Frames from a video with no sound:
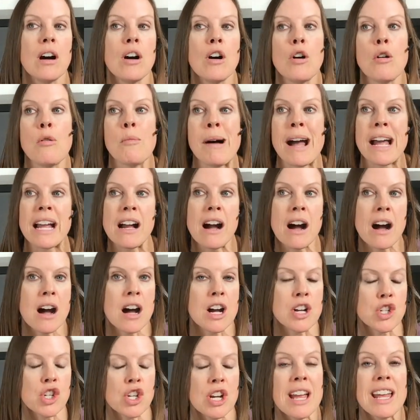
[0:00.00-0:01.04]
oh my
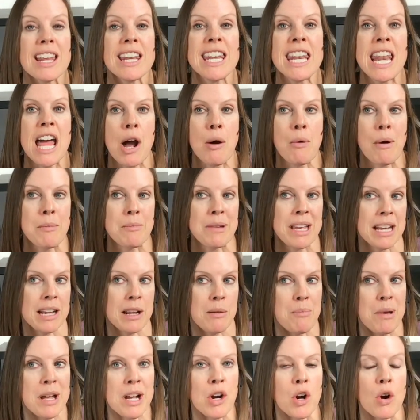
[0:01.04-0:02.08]
mm-hmm. gosh now I'm
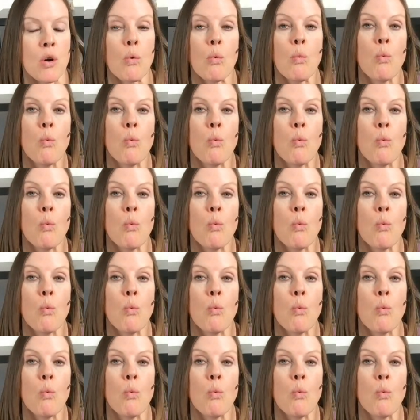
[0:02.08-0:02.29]
getting bigger.